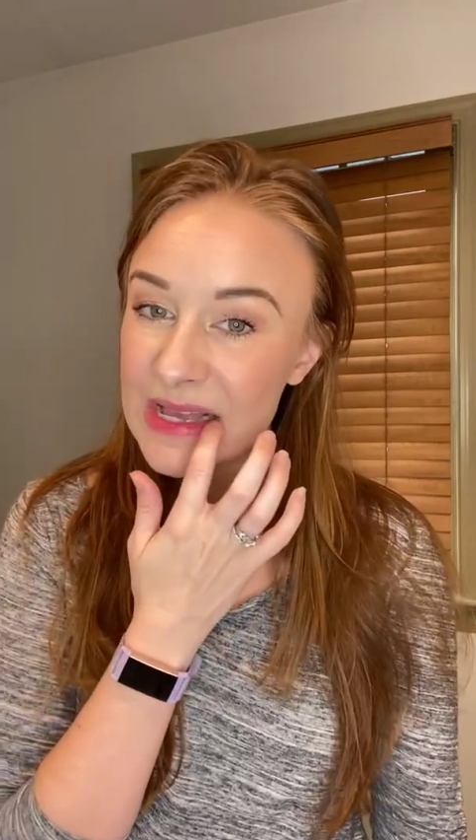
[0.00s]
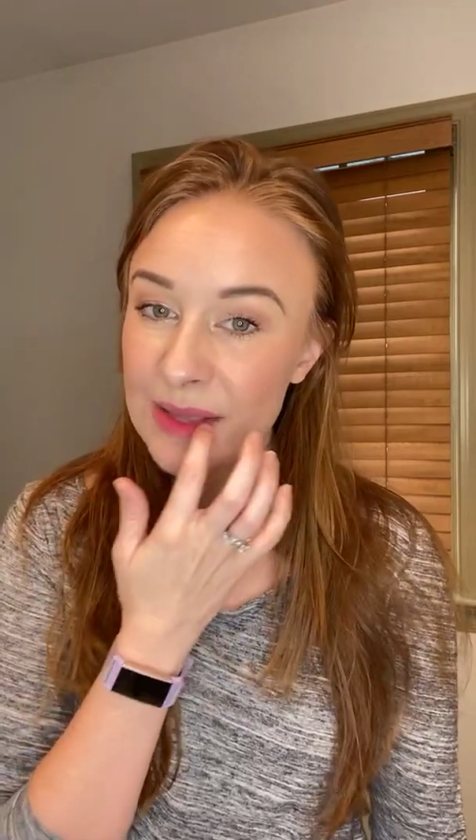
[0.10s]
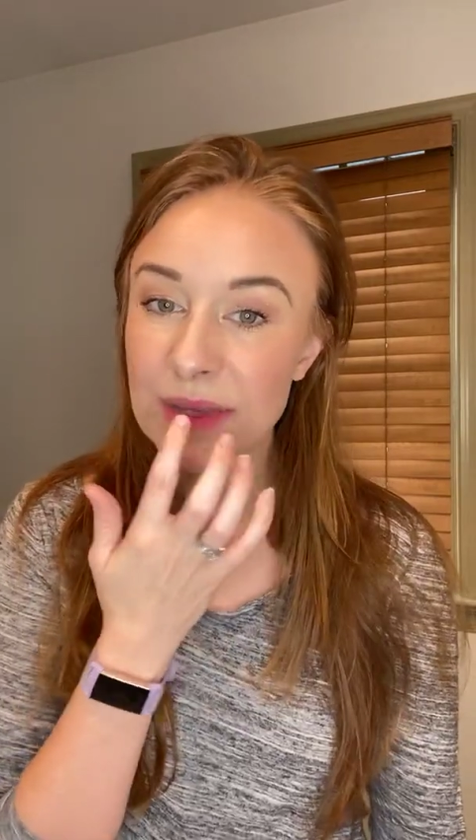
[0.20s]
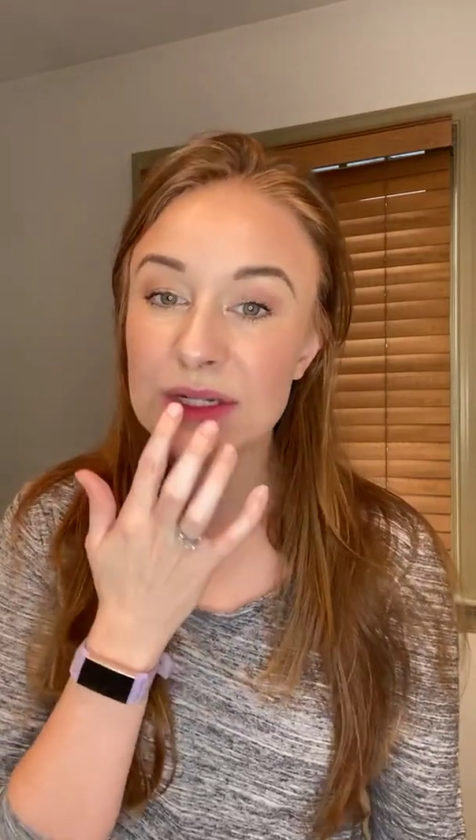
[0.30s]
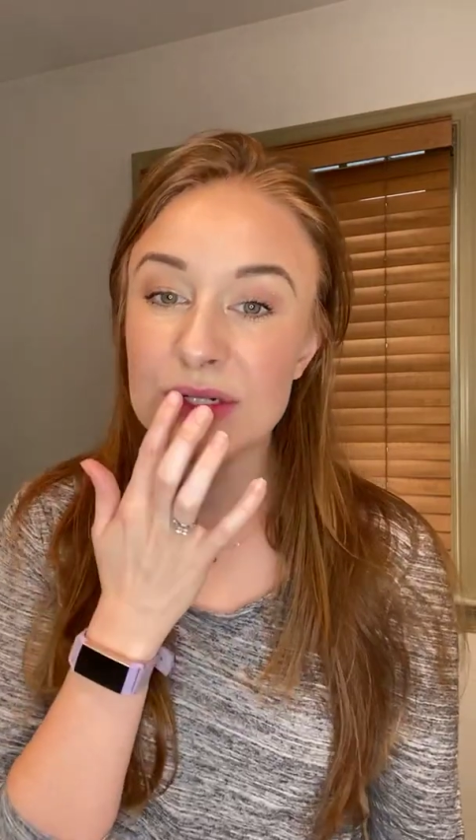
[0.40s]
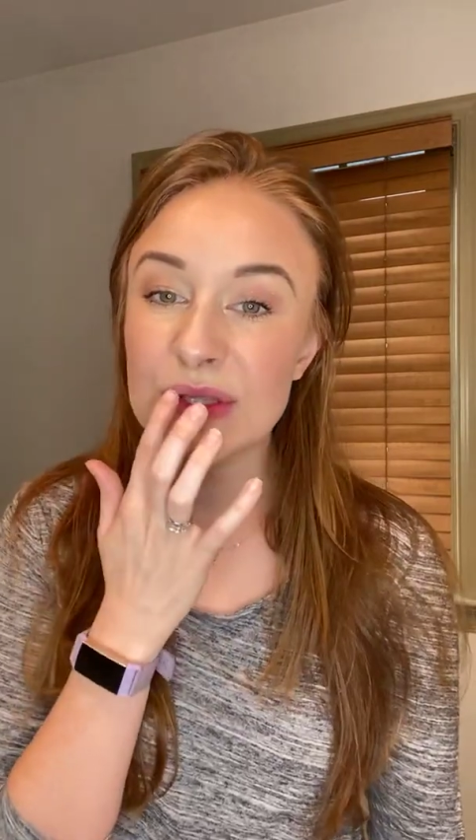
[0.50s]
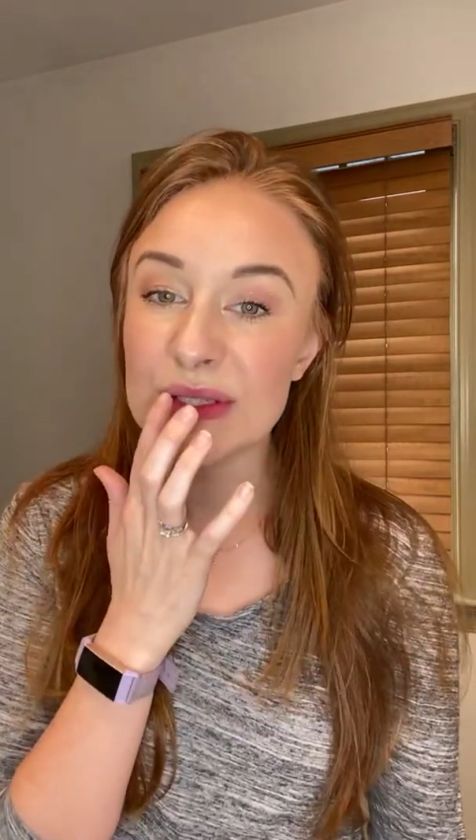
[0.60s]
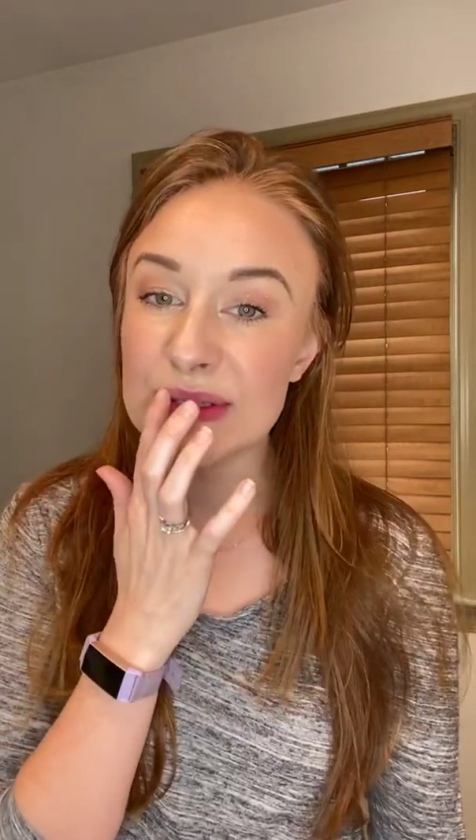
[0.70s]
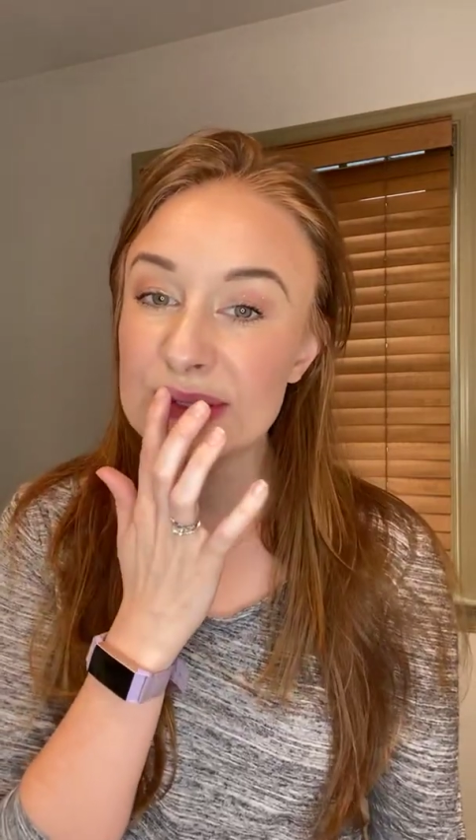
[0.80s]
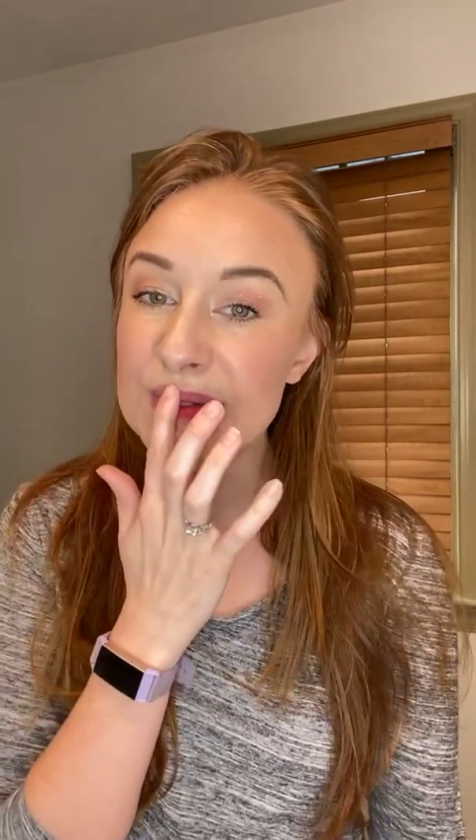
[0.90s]
make sure
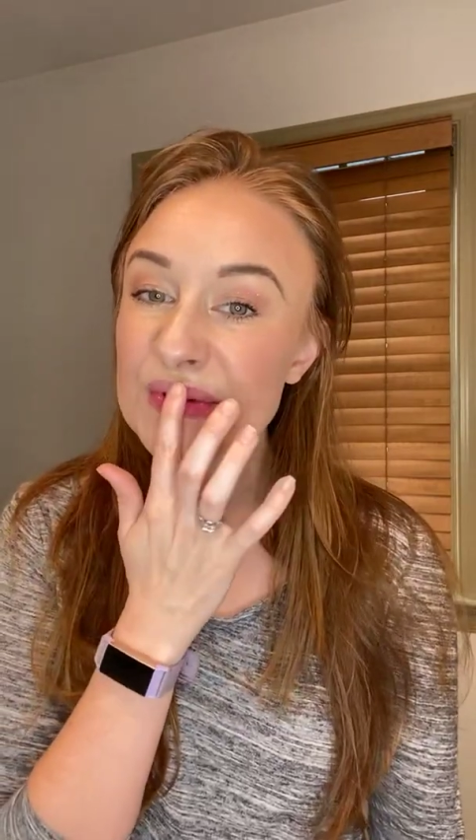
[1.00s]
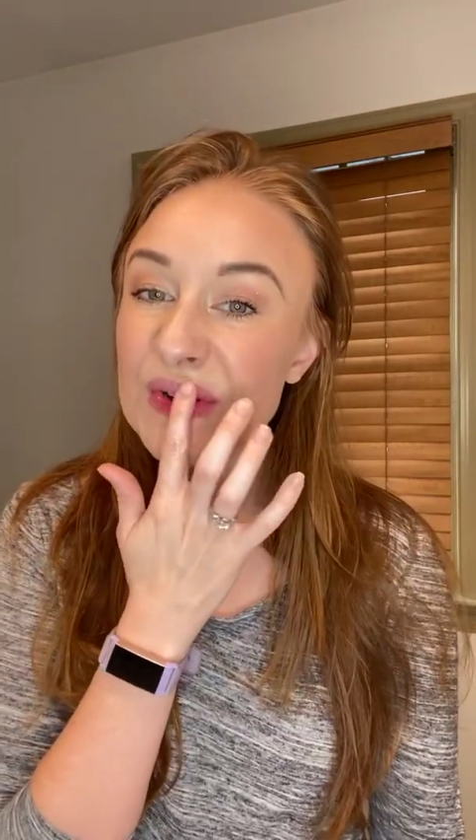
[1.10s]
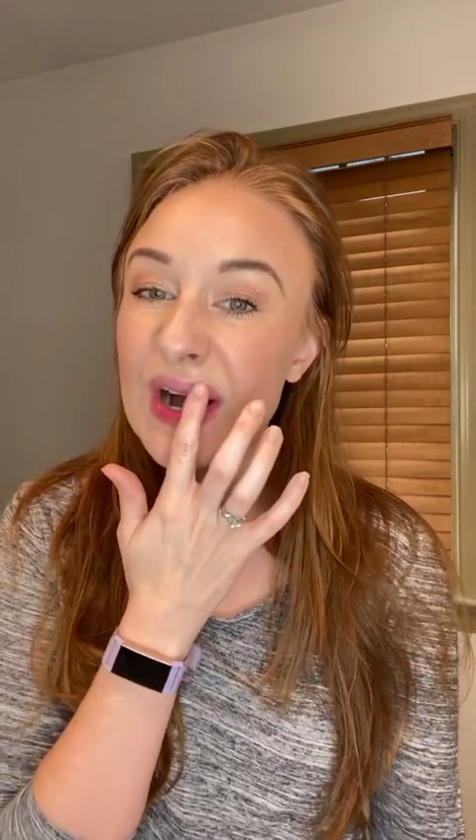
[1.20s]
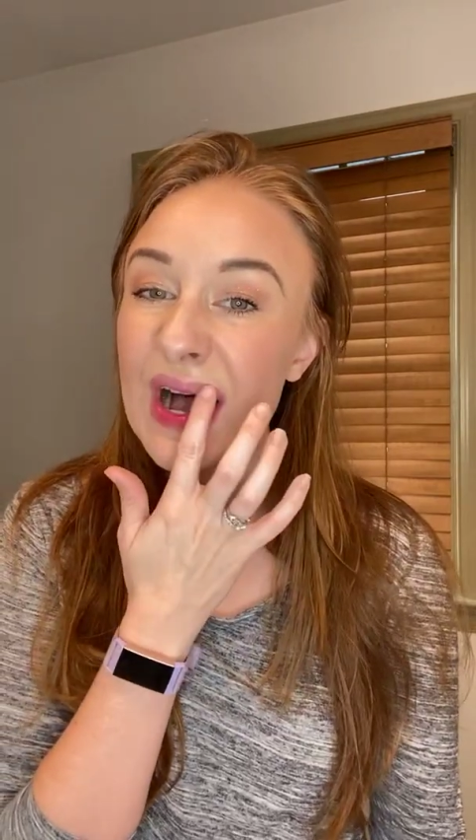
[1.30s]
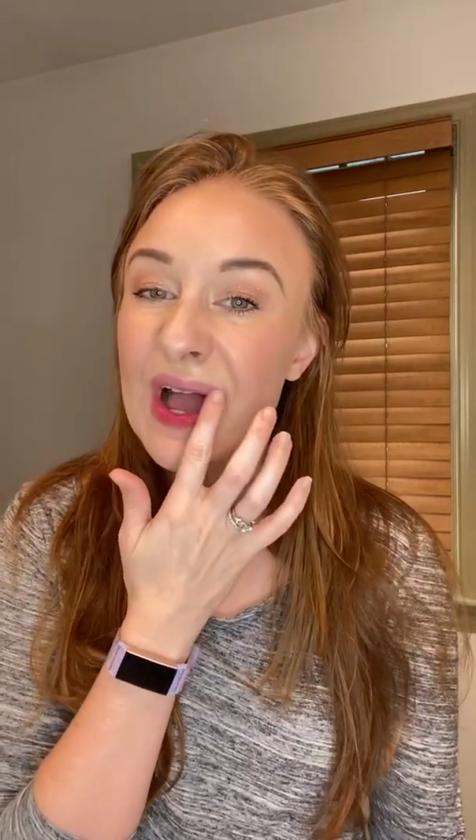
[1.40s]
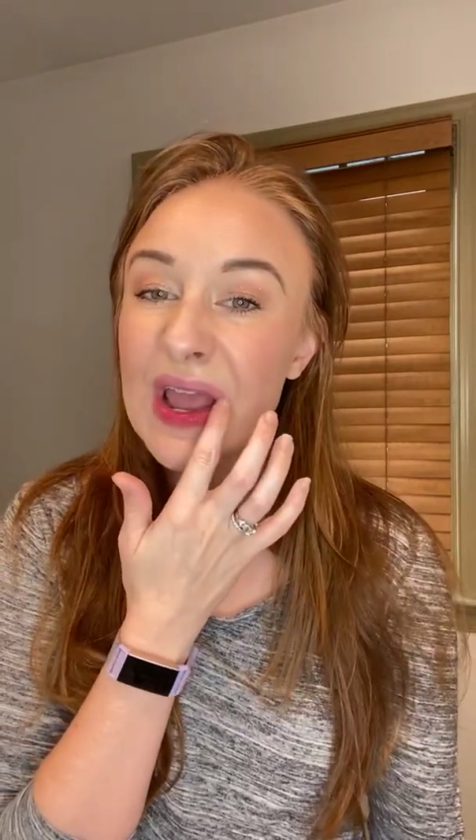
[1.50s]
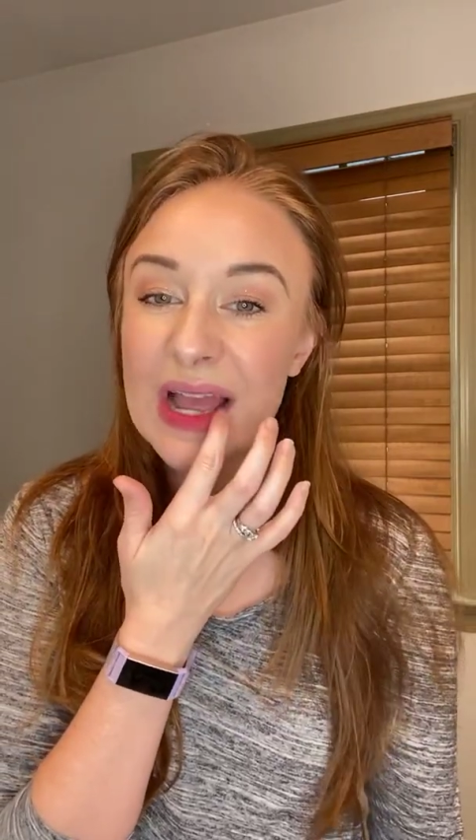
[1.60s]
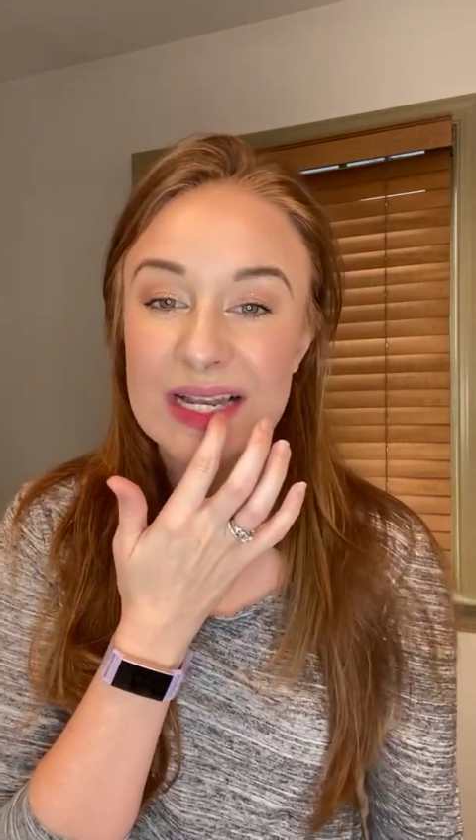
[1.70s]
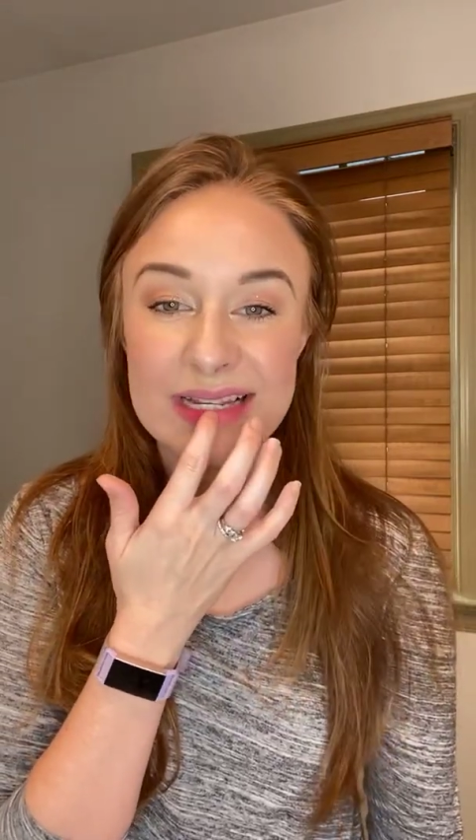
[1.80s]
this is dry and